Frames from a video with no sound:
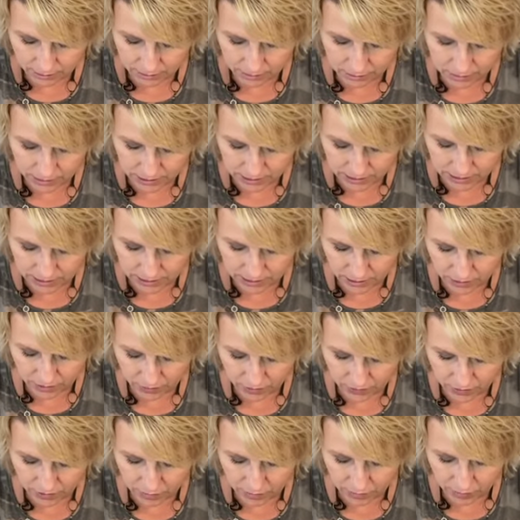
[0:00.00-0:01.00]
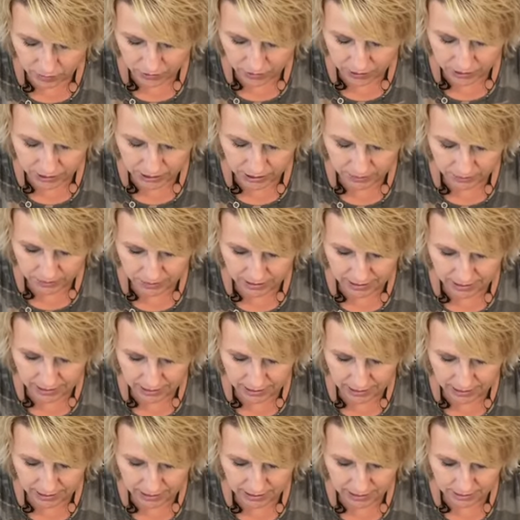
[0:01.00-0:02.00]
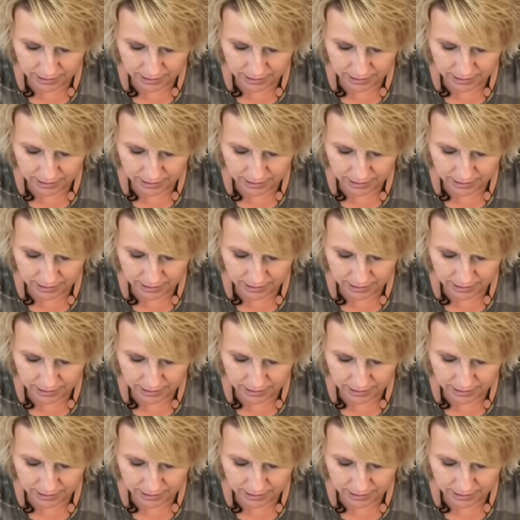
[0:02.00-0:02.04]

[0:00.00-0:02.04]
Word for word: Oh, this is the fun part to me.